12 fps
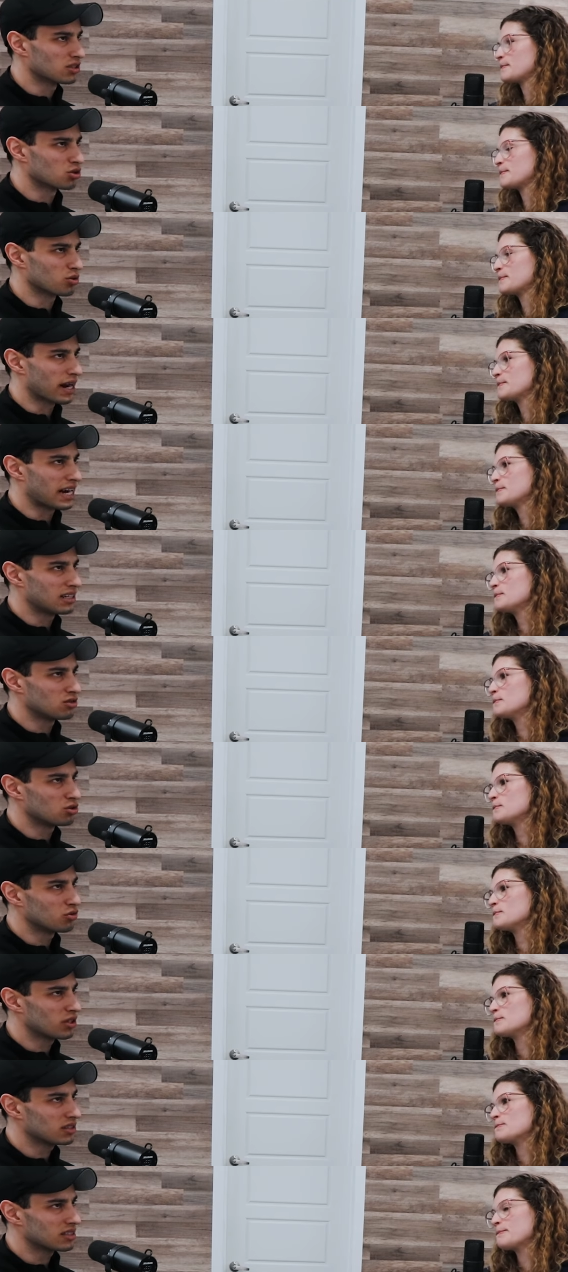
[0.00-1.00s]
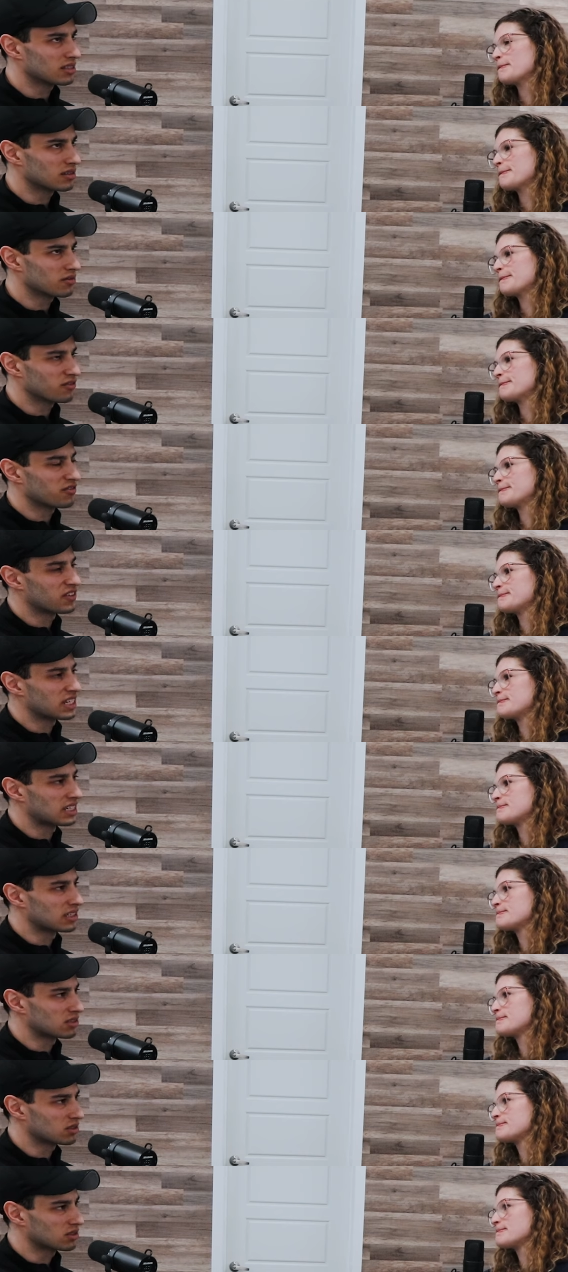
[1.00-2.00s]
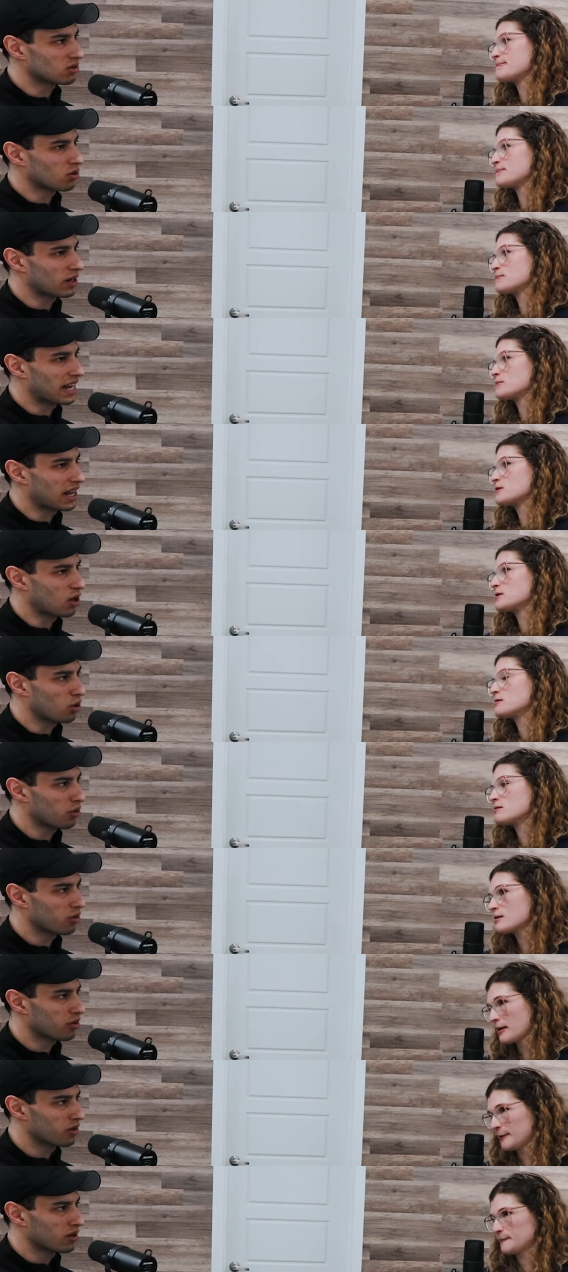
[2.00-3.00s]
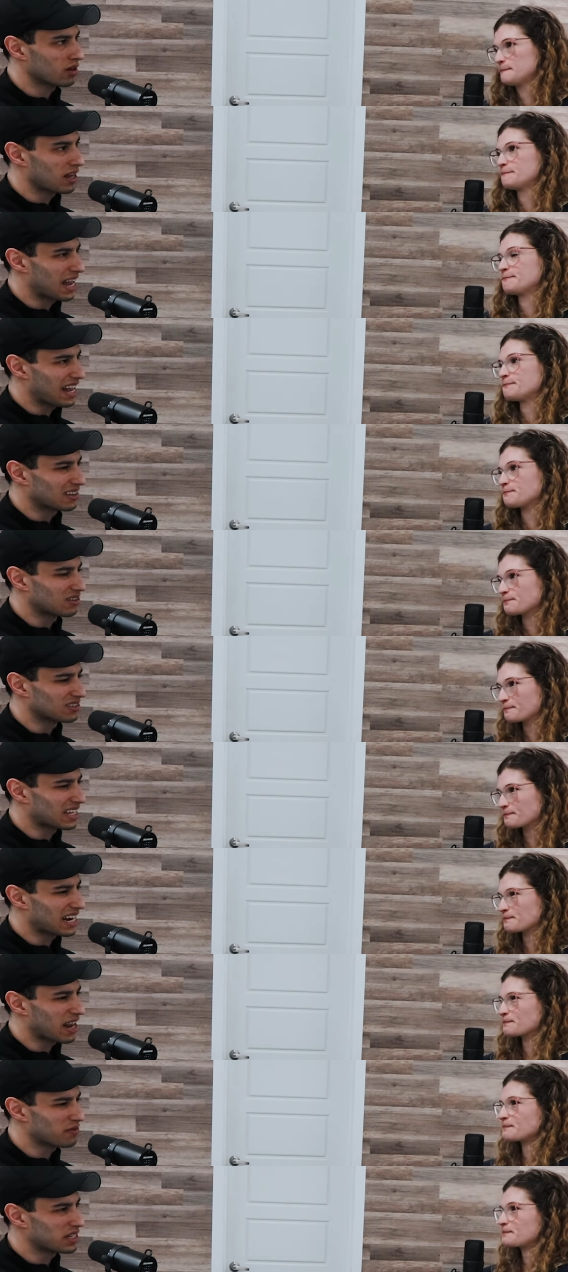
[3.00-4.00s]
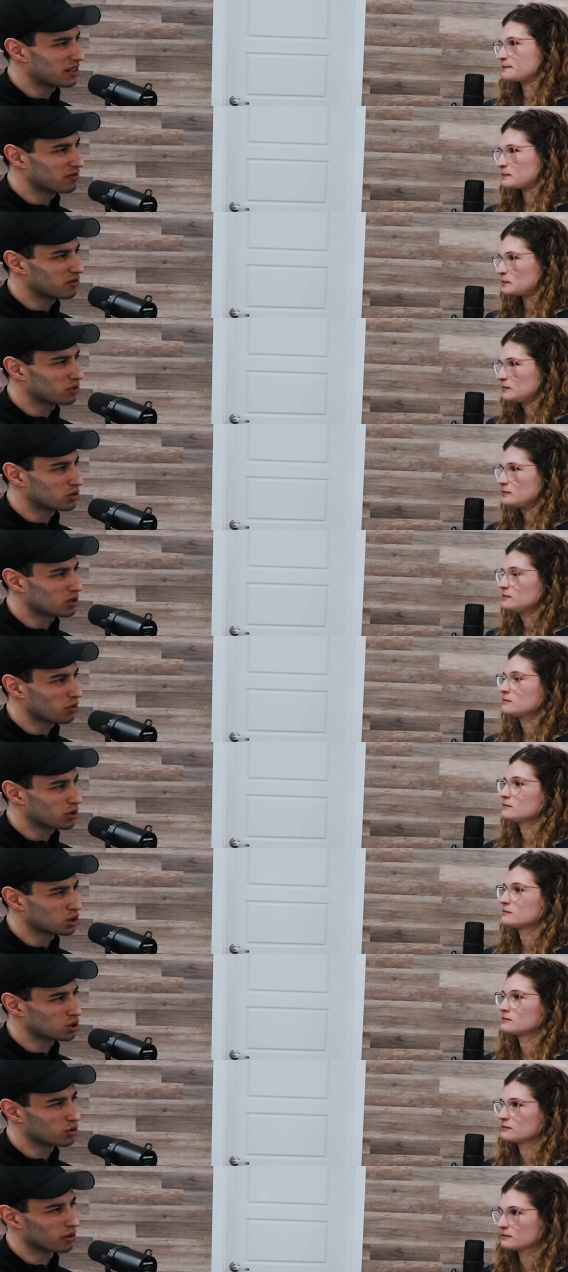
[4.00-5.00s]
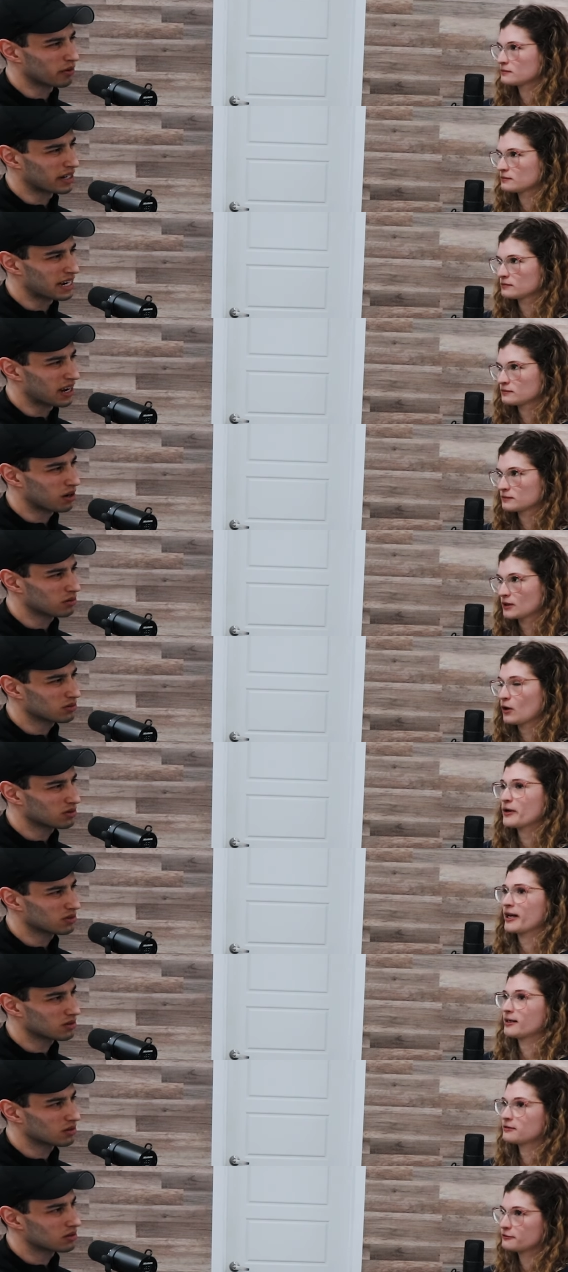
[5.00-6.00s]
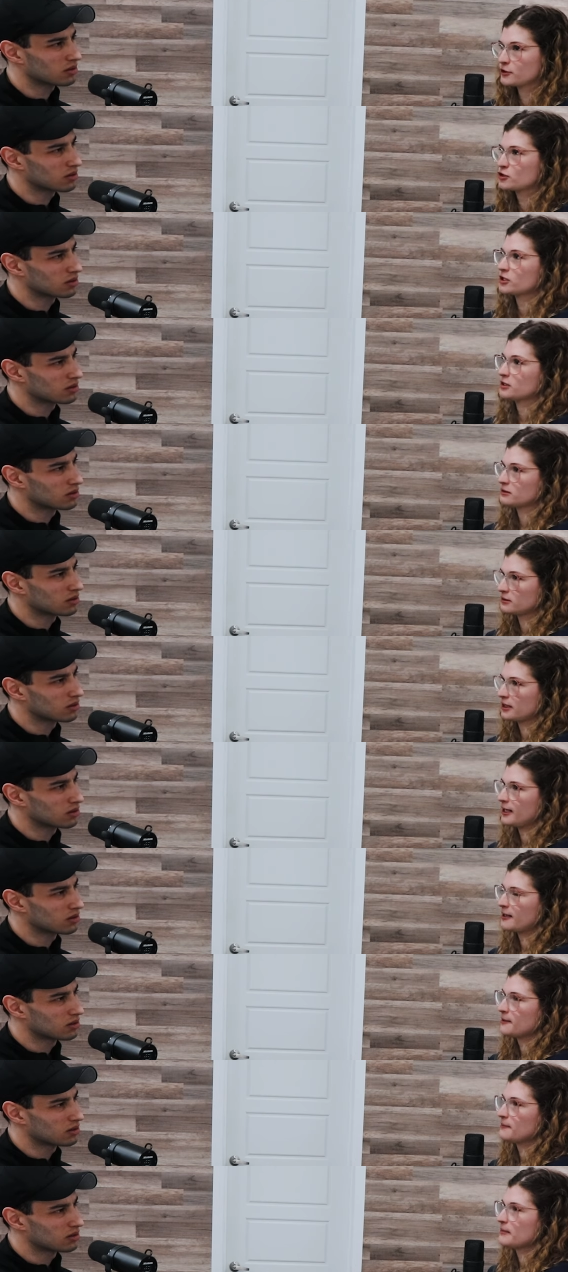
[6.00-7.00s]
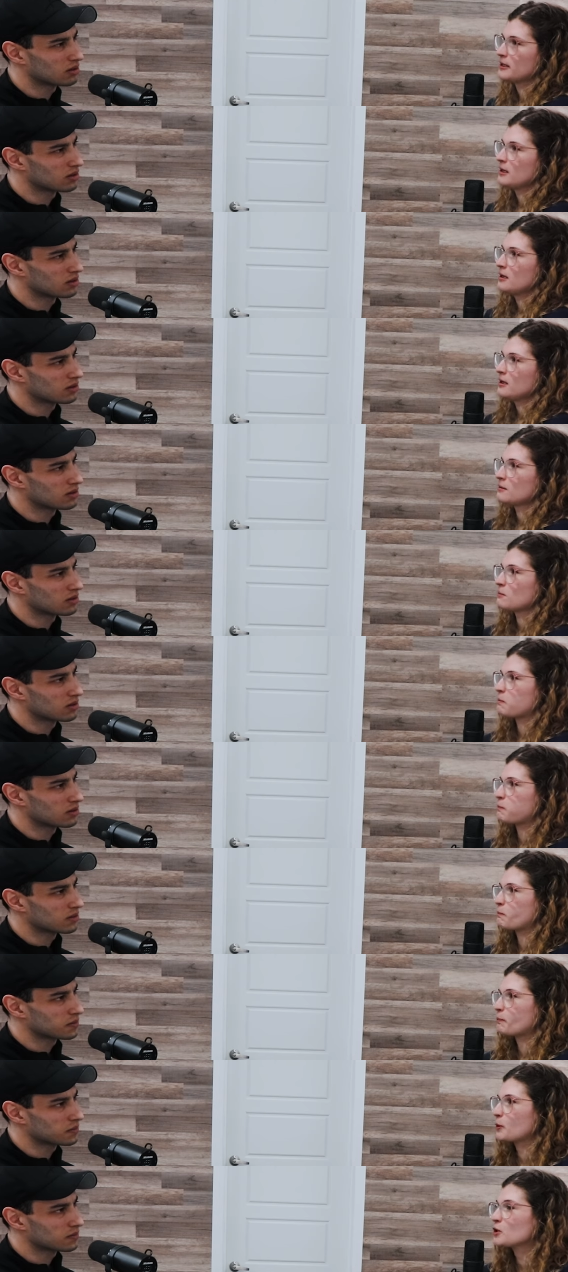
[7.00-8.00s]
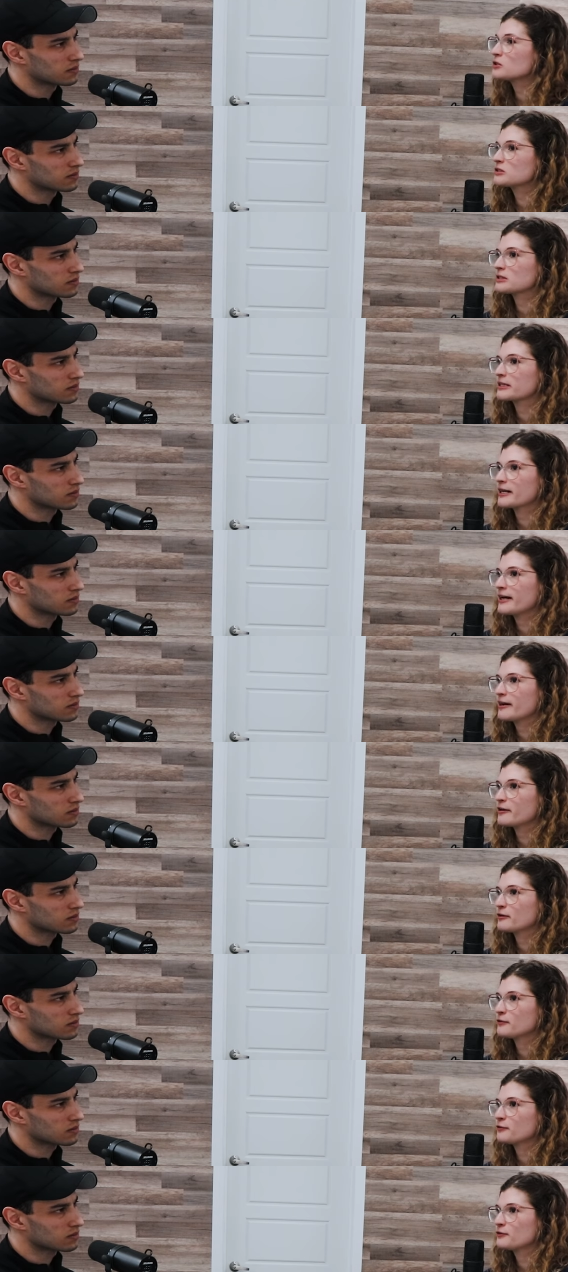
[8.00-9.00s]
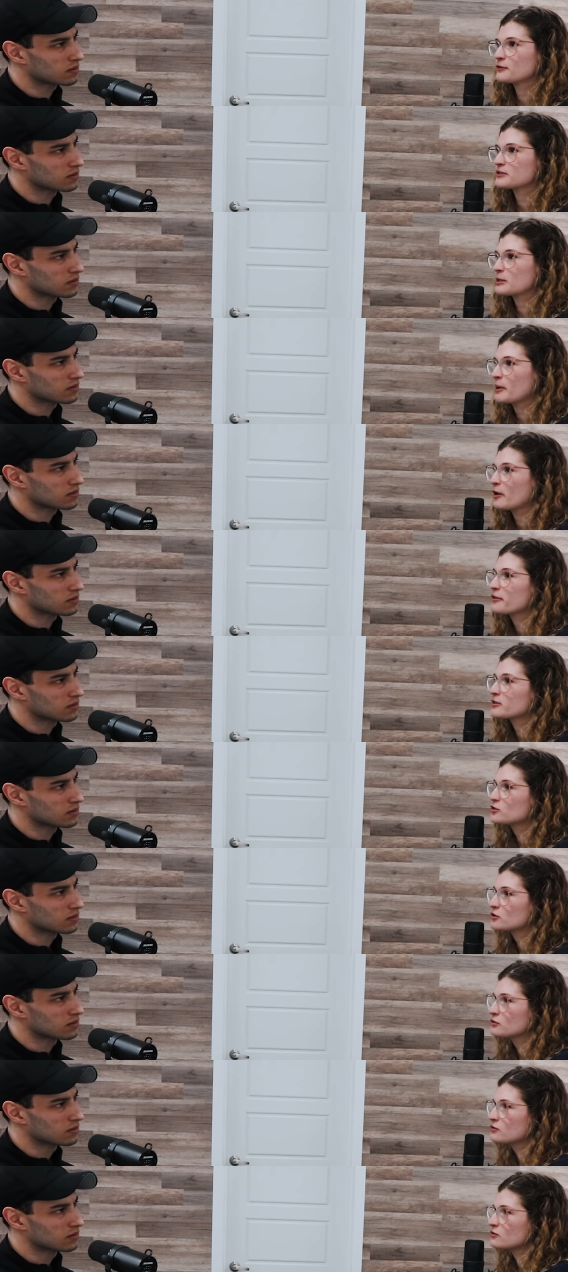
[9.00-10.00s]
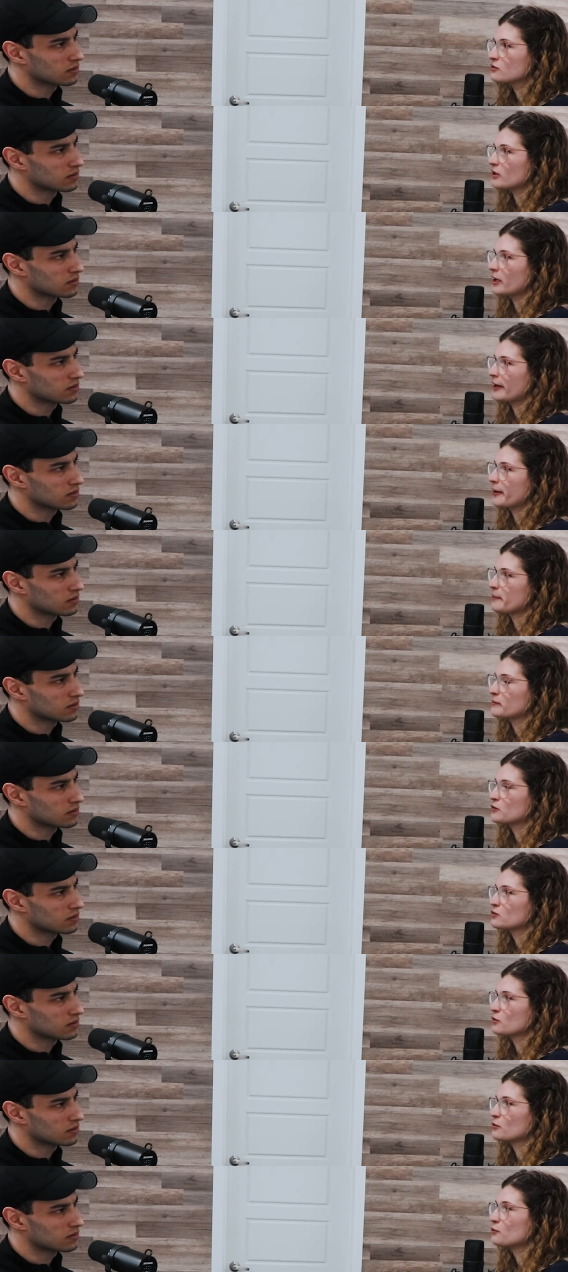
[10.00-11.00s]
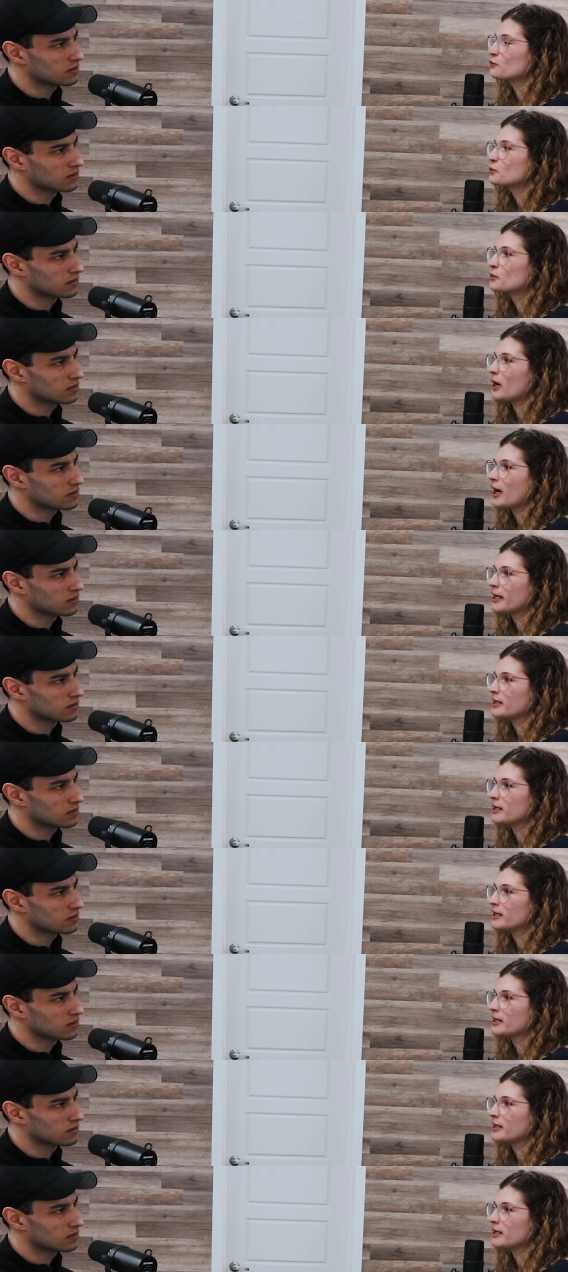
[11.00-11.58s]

Speaker 1: is there any do you think that fitness or health does that have any influence on what you're doing right now oh
Speaker 2: yeah for sure um, personally, I have some health issues. Um, so the food I